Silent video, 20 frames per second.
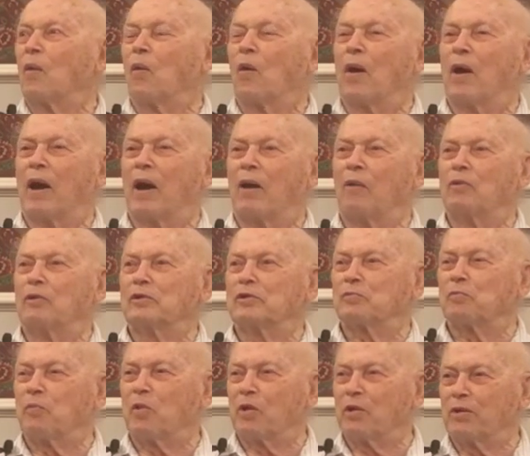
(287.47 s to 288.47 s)
I was
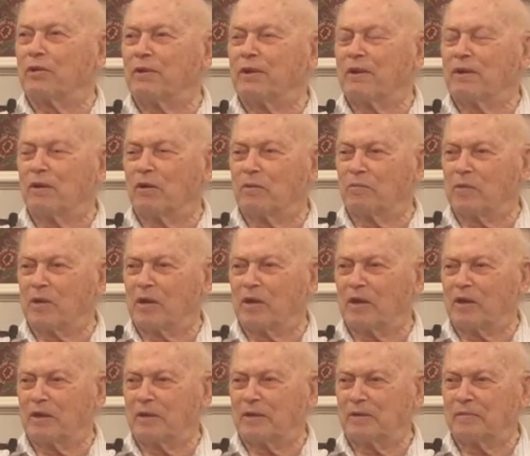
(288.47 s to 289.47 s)
born in
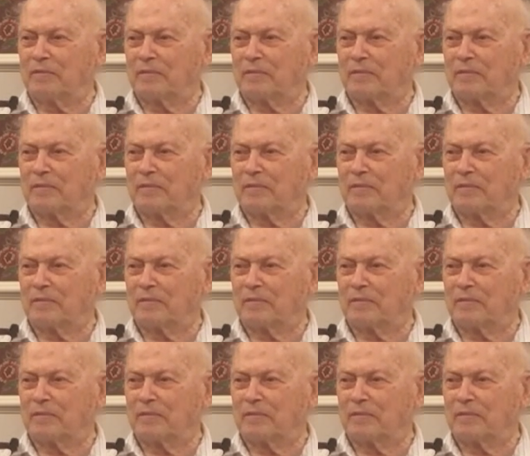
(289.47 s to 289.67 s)
Omaha.